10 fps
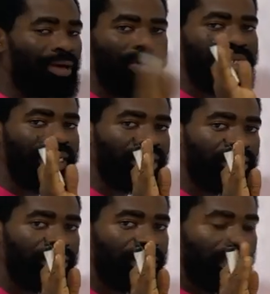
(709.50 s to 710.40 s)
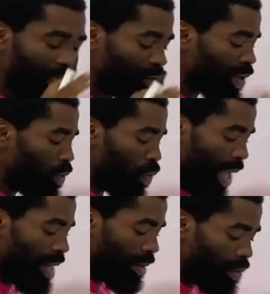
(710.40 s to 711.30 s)
And I'm going to shake. This one
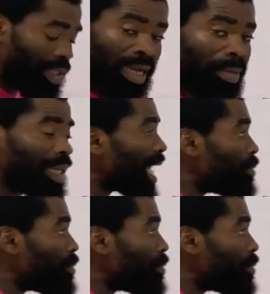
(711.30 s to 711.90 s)
will take my